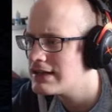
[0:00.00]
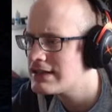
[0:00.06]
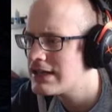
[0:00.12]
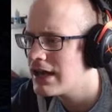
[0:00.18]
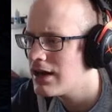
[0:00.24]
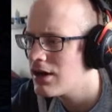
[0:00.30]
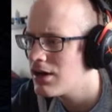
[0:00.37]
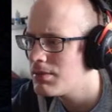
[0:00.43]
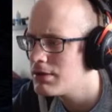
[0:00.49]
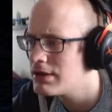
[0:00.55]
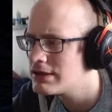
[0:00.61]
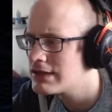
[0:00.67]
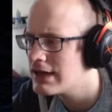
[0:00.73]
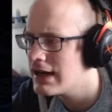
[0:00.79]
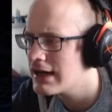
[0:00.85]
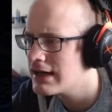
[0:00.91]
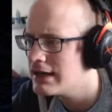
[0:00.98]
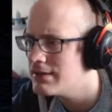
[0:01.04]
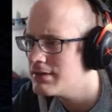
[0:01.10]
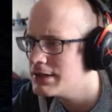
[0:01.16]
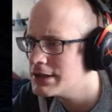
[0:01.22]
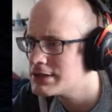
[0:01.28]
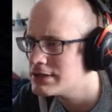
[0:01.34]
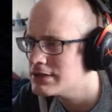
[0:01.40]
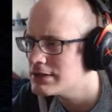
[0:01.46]
terrible attack
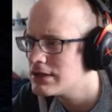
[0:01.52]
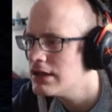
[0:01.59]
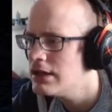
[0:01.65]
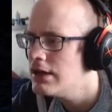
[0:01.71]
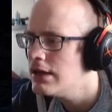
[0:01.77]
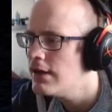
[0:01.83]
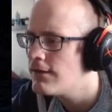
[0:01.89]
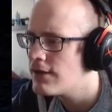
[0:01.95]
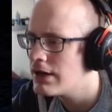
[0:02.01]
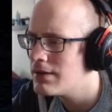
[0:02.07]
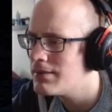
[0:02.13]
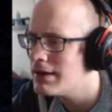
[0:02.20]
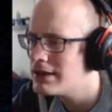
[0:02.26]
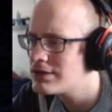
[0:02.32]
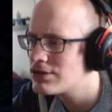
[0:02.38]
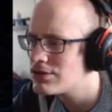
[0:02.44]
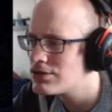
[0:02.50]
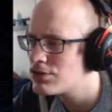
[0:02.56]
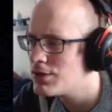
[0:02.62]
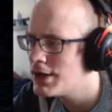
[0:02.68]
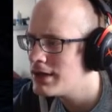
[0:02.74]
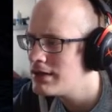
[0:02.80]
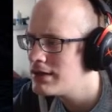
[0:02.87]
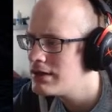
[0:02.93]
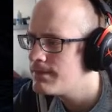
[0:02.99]
animations. Venomancer as
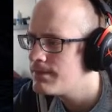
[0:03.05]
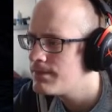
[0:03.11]
well.